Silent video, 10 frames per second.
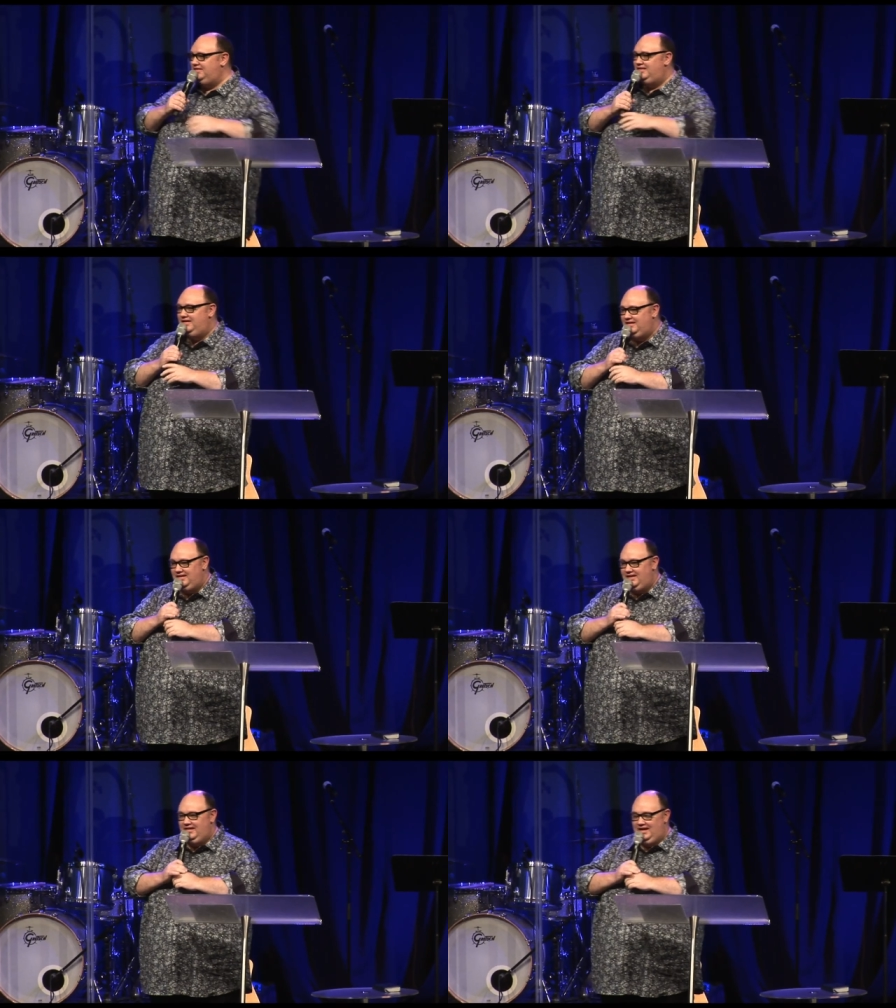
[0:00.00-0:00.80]
Uh.
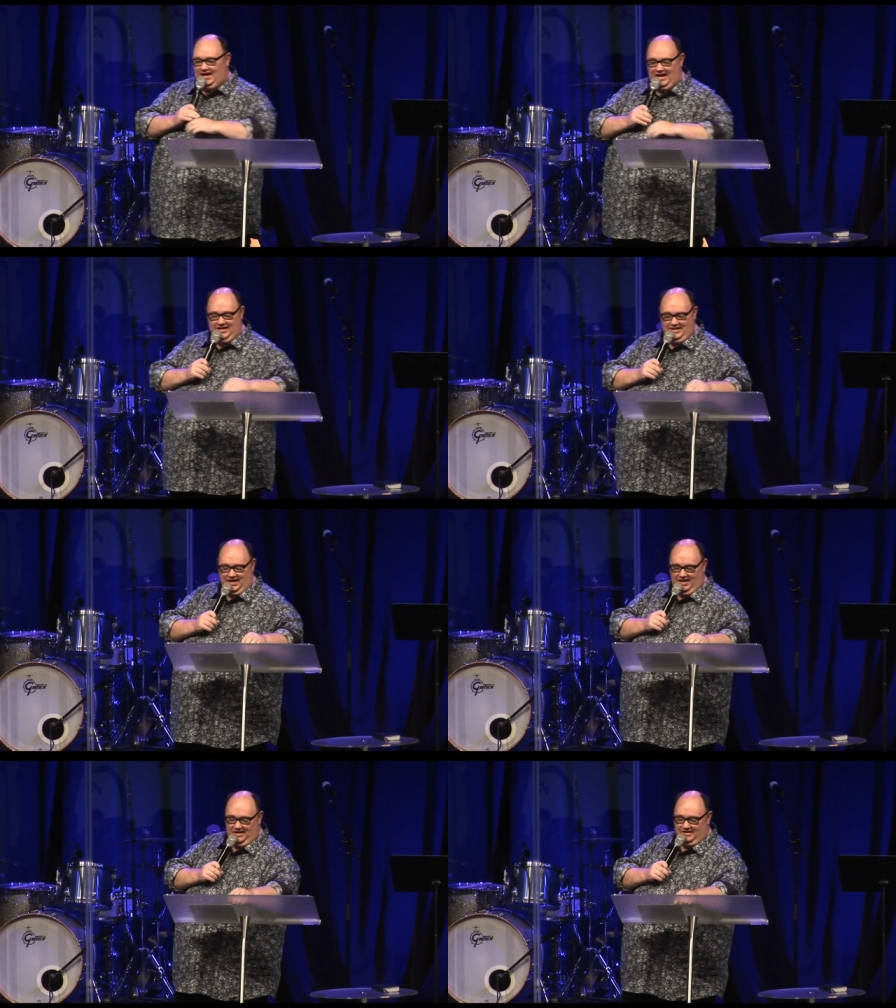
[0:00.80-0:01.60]
Hey,
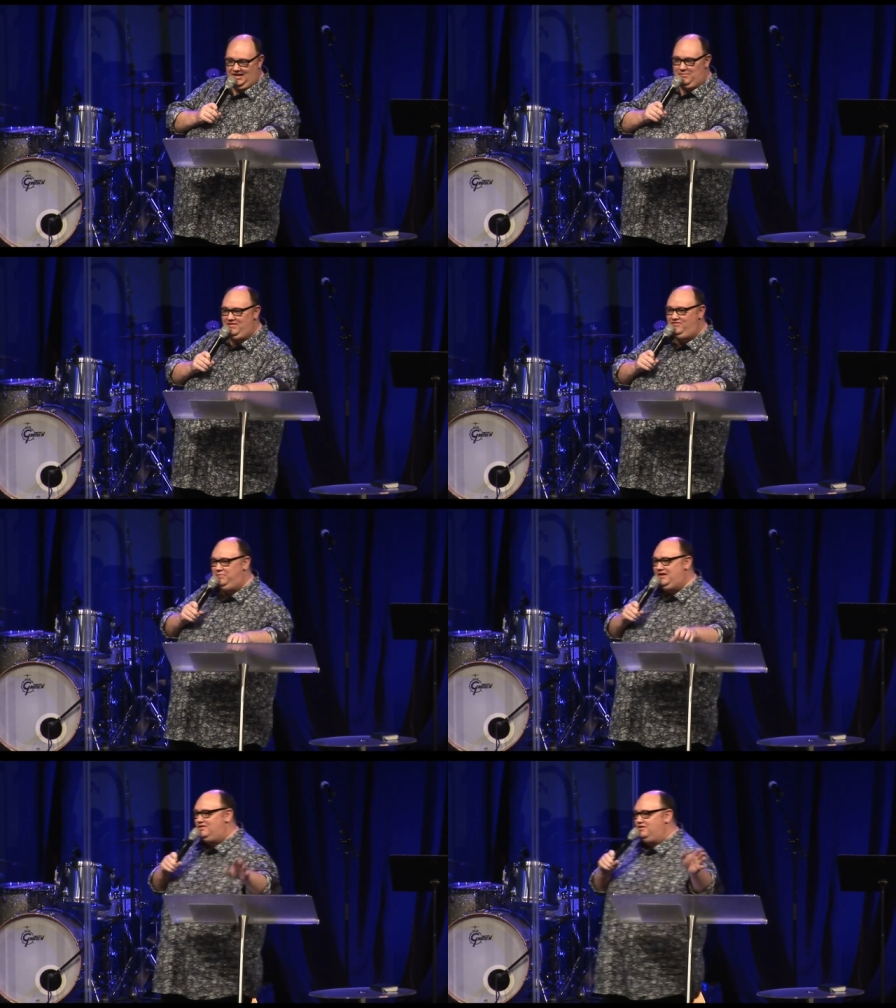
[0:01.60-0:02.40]
uh, how many of you have been on a